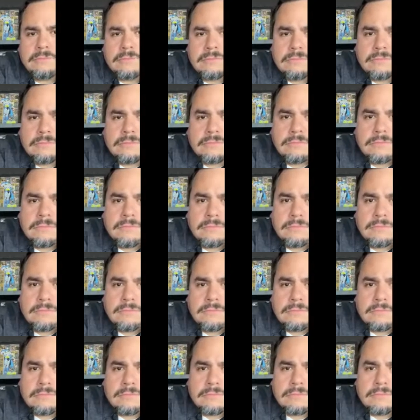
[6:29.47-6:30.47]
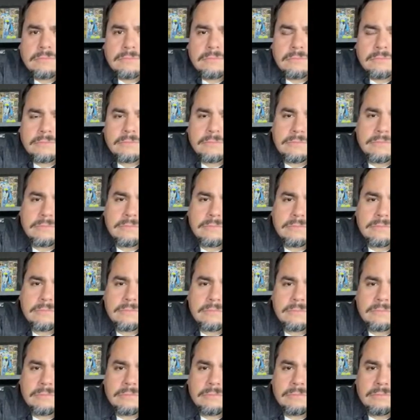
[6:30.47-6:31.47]

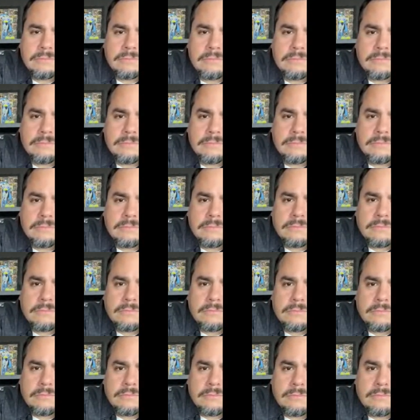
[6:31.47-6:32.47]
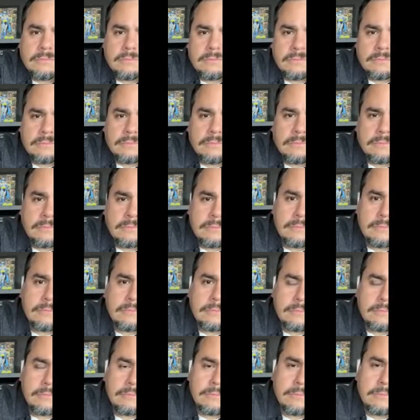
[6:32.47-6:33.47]

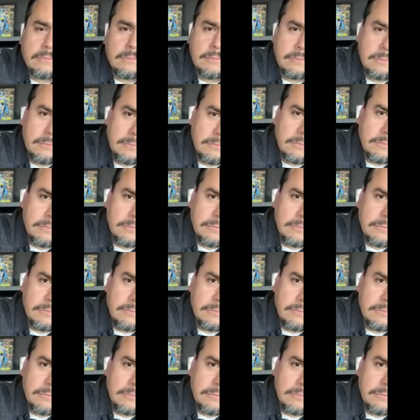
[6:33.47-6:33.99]
(not speaking)